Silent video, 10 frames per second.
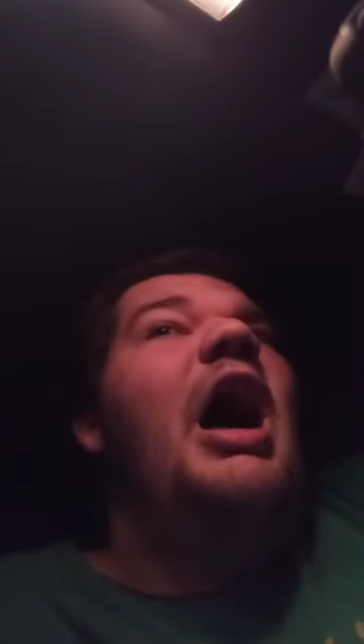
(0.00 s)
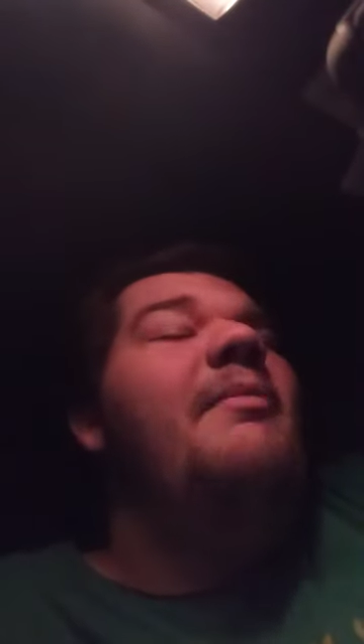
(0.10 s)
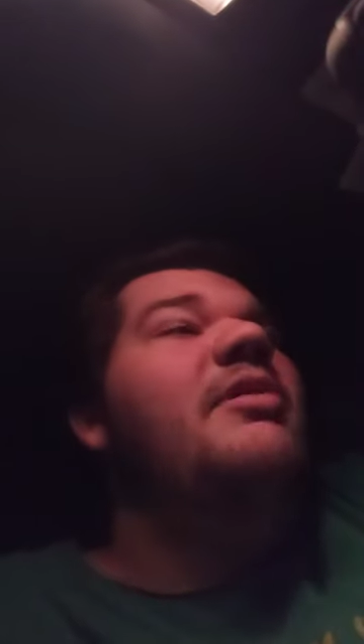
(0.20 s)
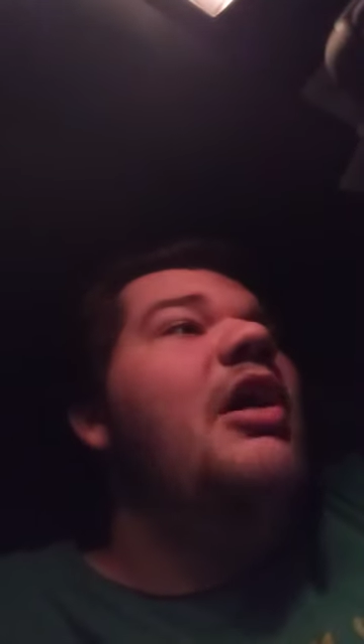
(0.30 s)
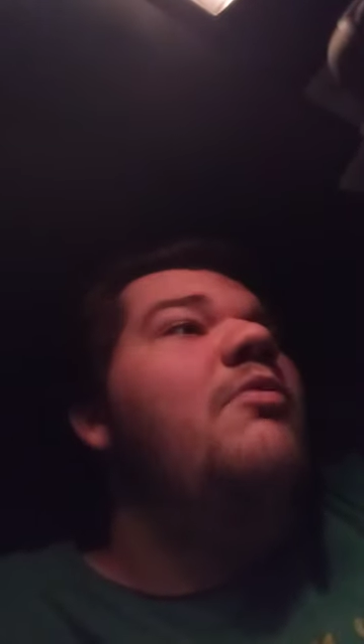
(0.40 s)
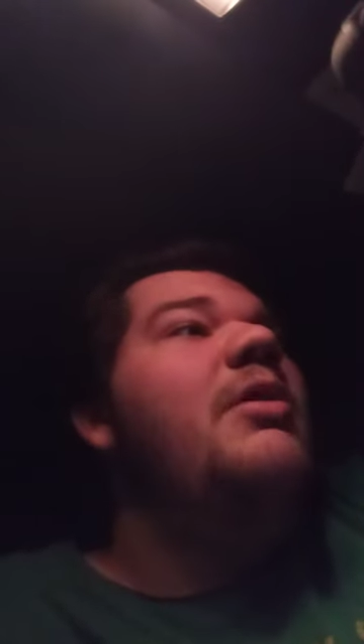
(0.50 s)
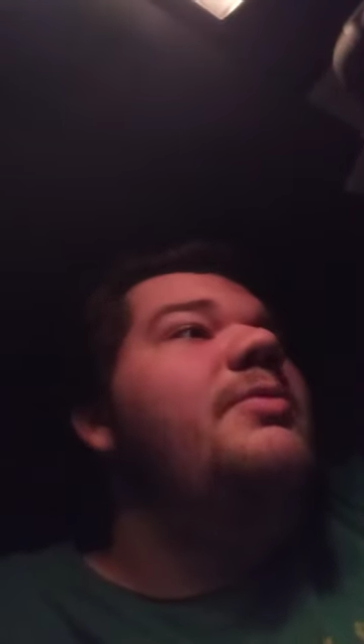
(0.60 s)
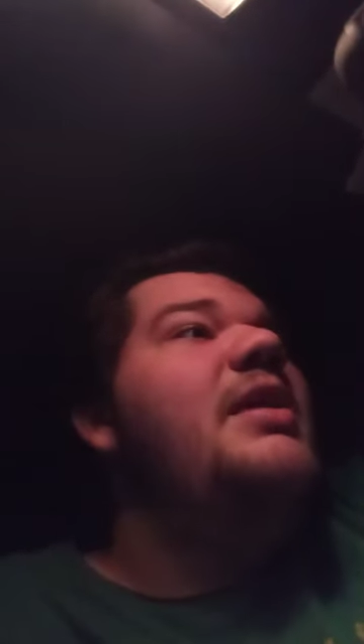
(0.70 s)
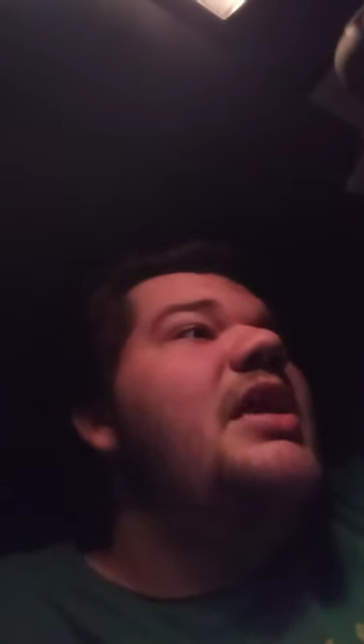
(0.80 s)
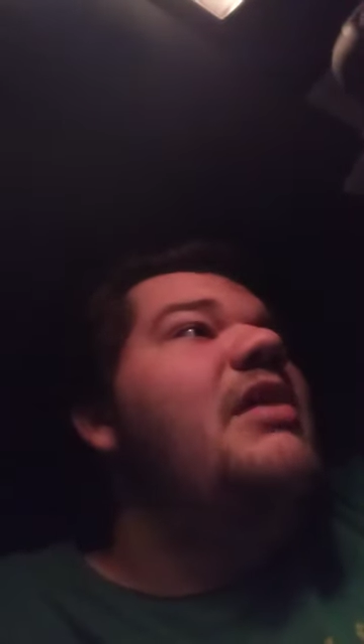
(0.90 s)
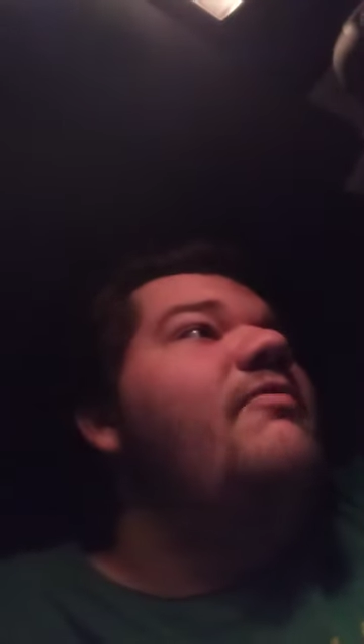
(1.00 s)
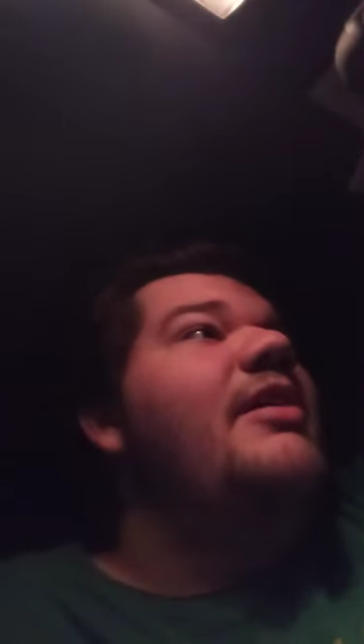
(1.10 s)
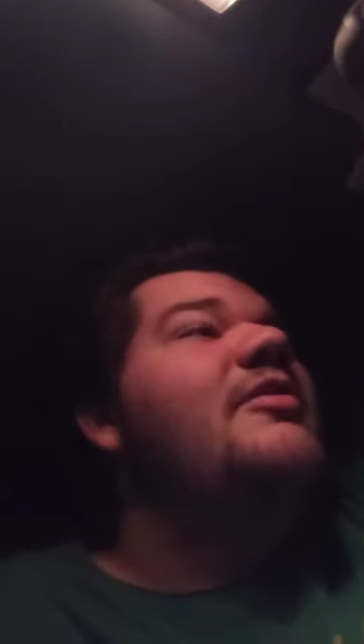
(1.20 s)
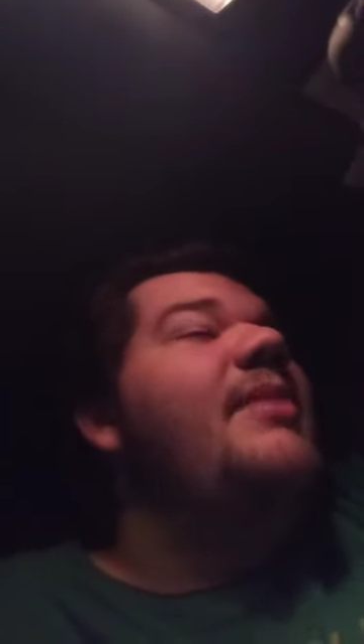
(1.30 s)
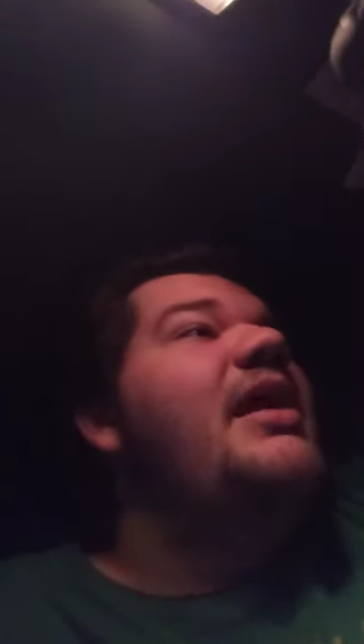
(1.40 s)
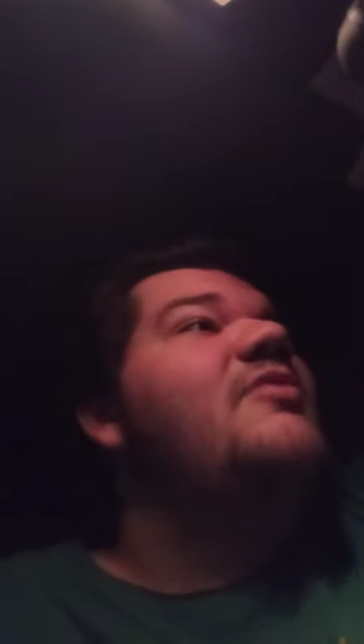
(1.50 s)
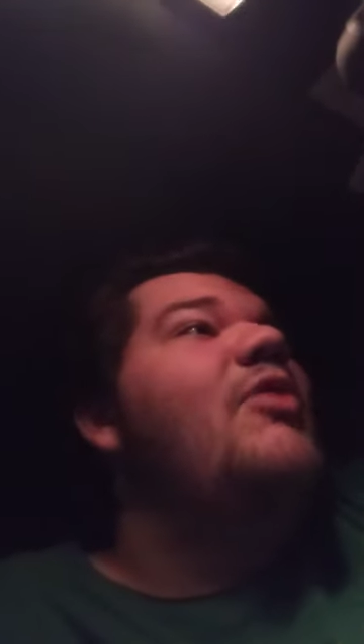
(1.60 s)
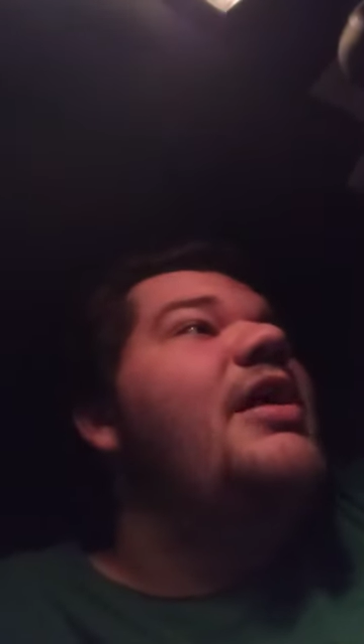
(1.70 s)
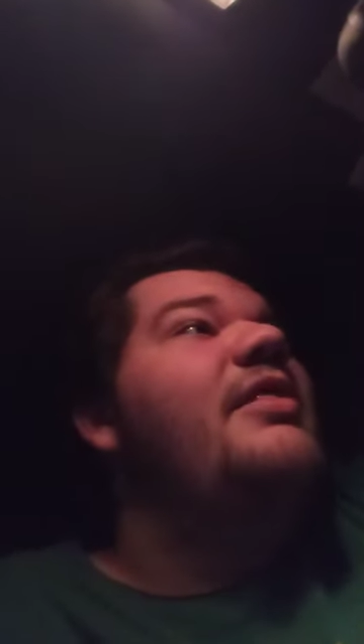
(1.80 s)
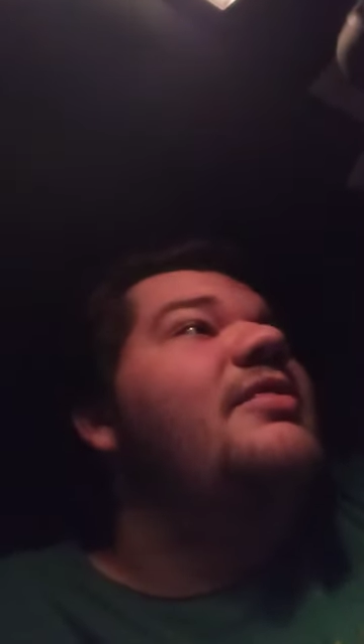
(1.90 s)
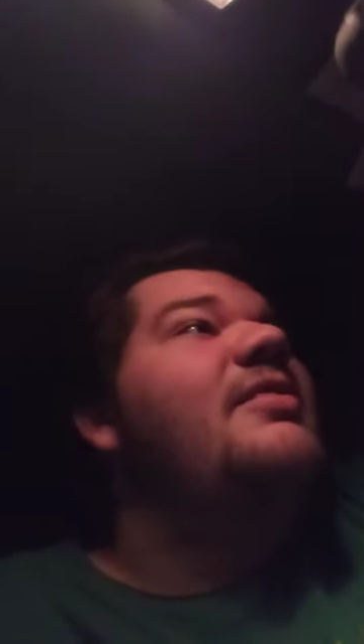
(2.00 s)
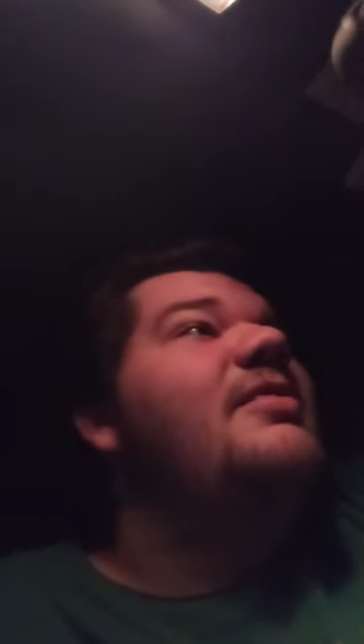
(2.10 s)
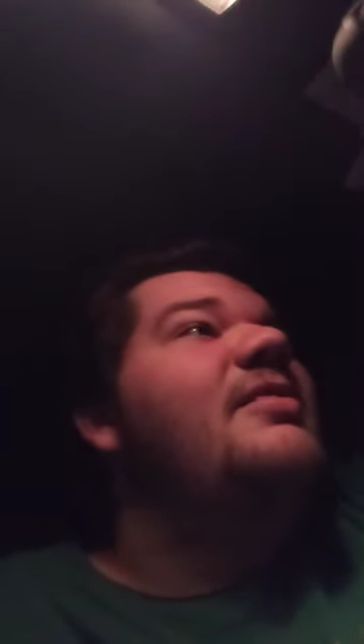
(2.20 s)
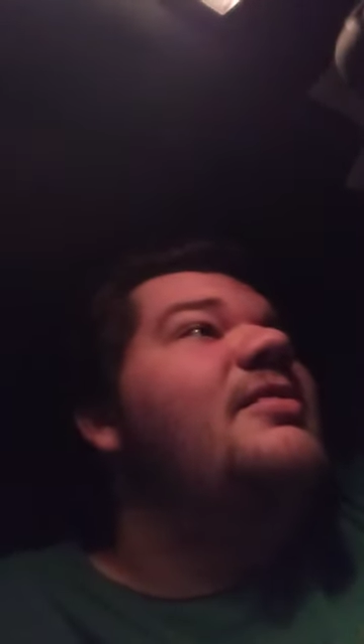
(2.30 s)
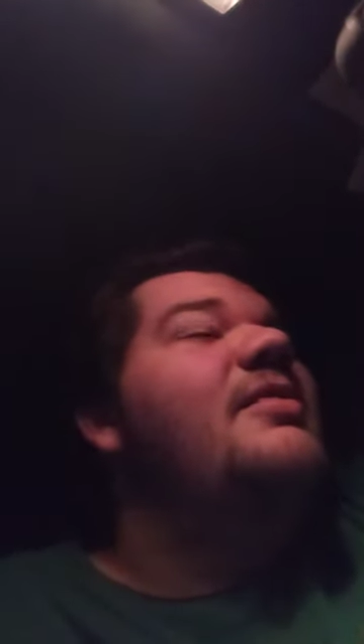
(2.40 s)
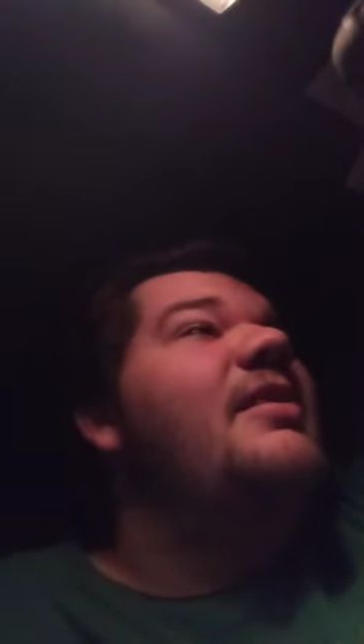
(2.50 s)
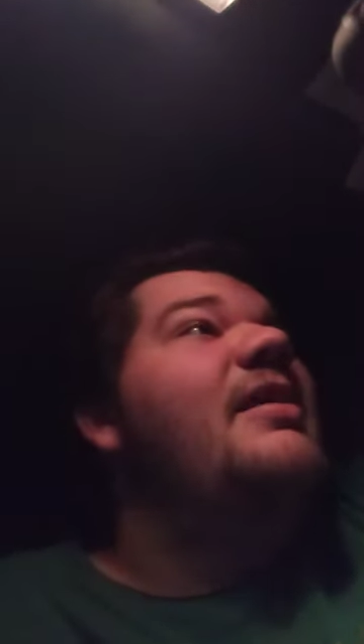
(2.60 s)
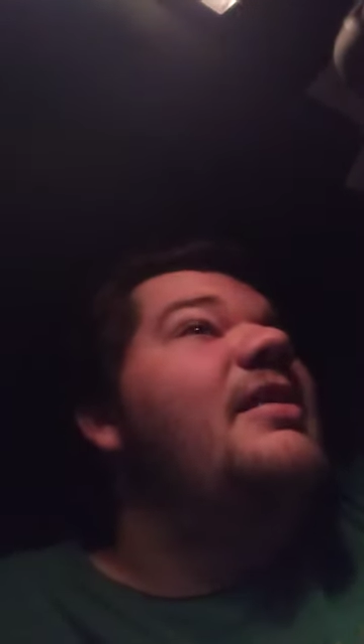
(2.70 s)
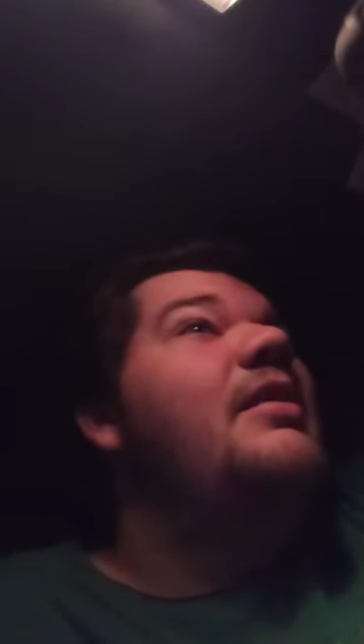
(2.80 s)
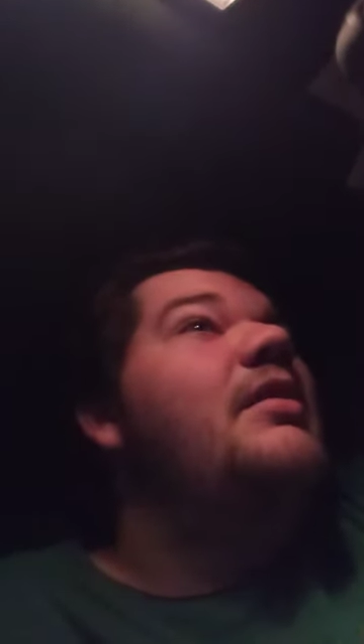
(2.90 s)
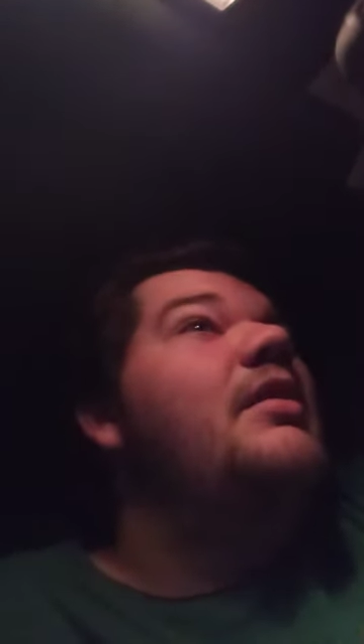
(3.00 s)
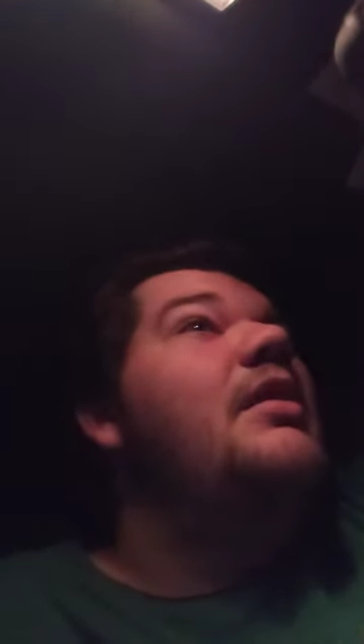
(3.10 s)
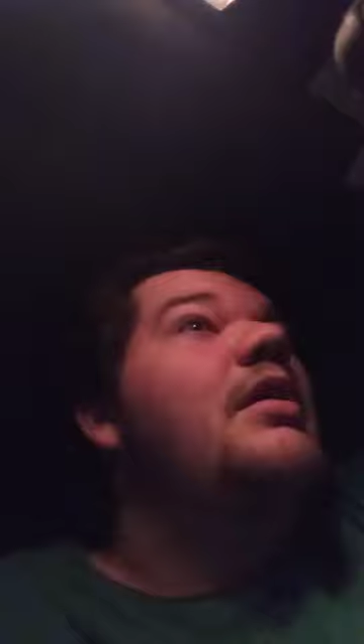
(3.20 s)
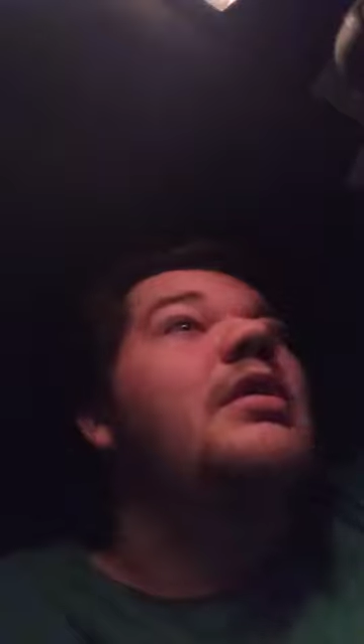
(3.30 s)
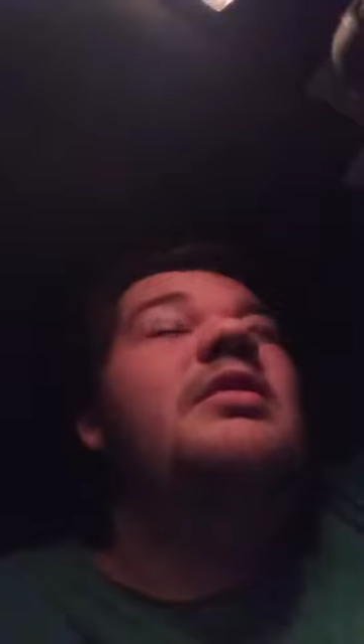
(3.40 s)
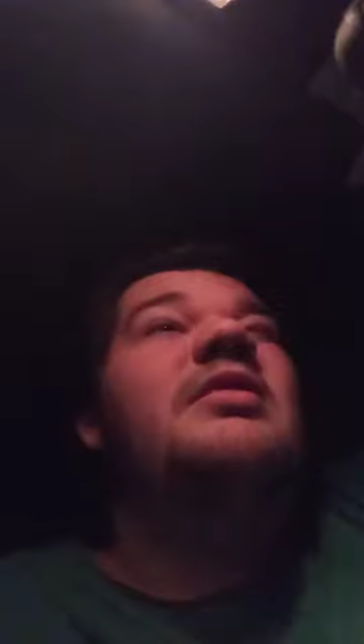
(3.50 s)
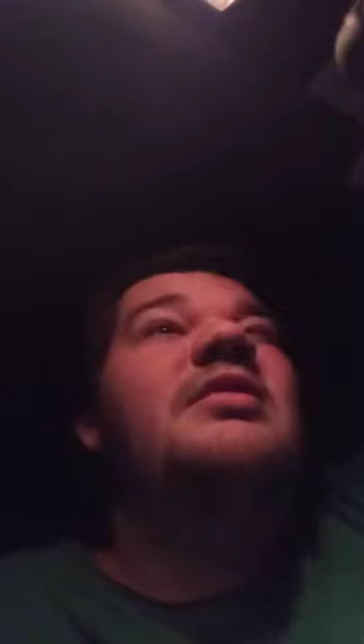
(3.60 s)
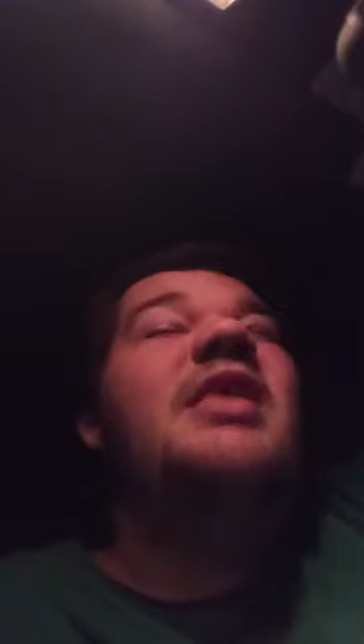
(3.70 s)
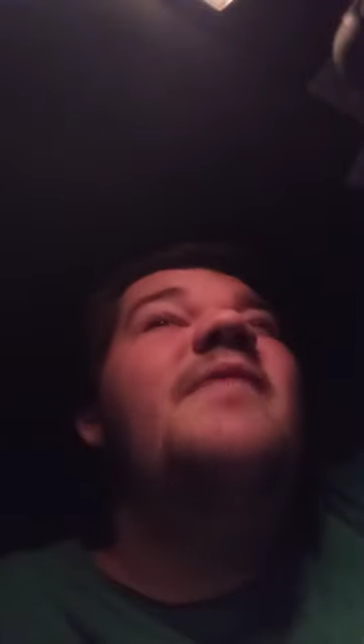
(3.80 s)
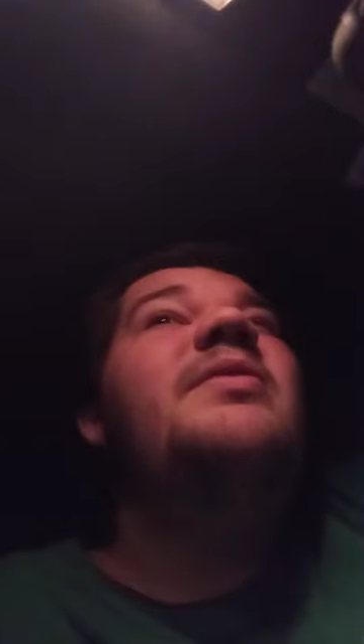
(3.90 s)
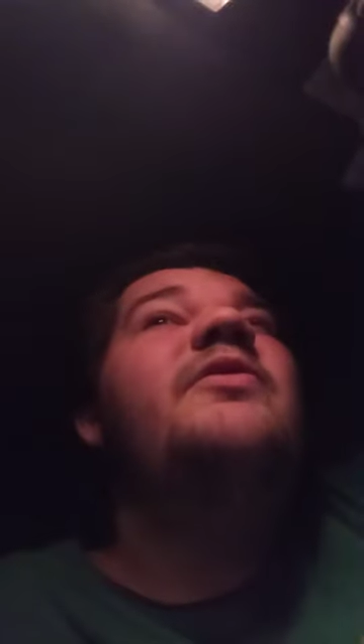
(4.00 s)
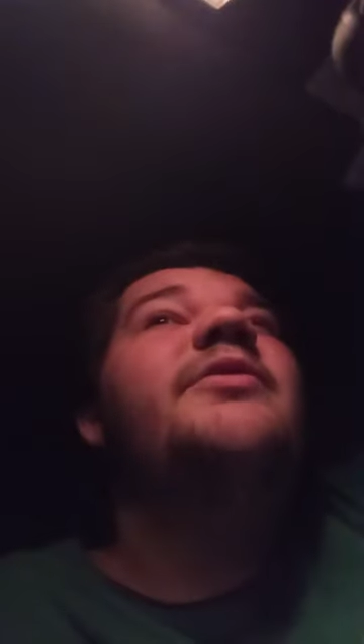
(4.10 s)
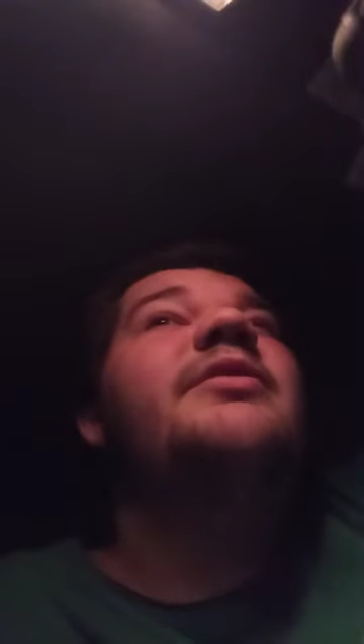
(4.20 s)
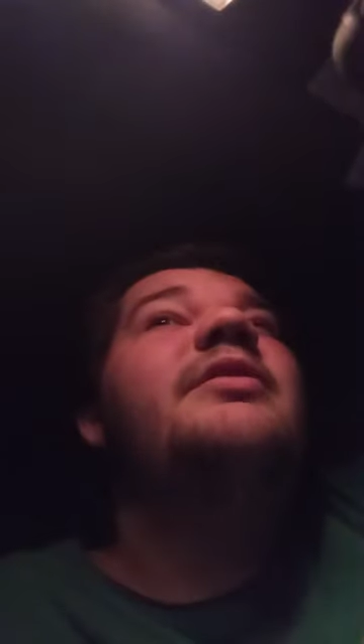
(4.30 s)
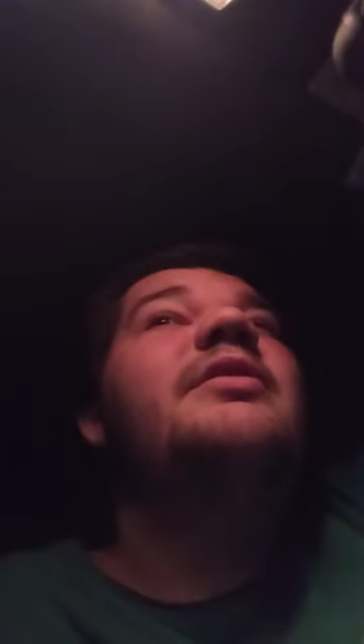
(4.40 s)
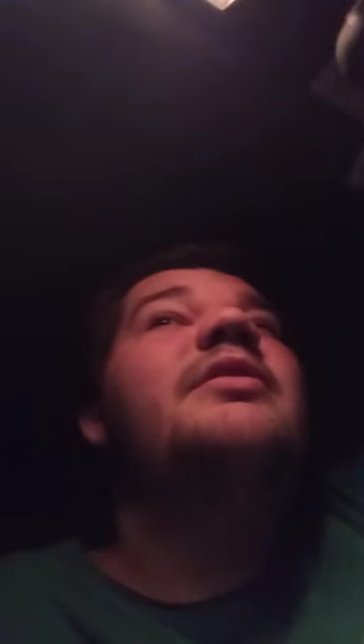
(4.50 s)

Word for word: I'm gonna go with the WrestleMania 27 or